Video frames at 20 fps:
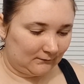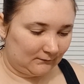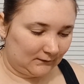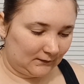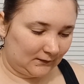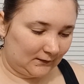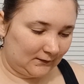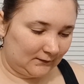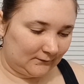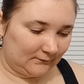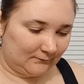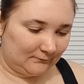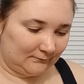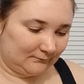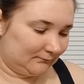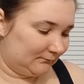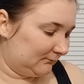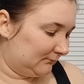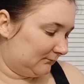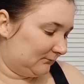They could have,
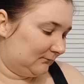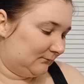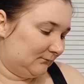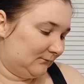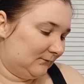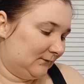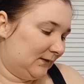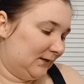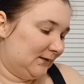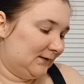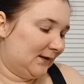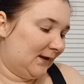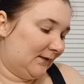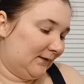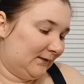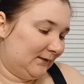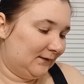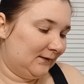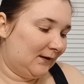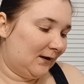
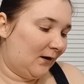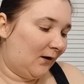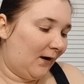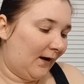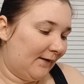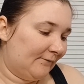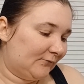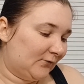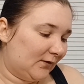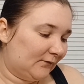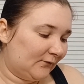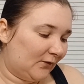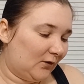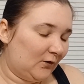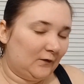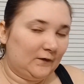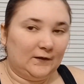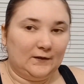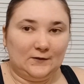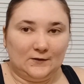I'll have to have
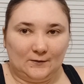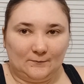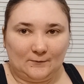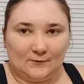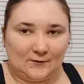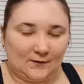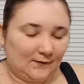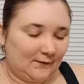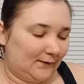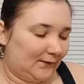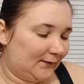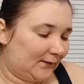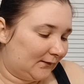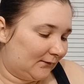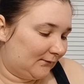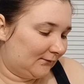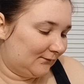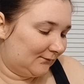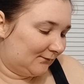all these shimmers in here.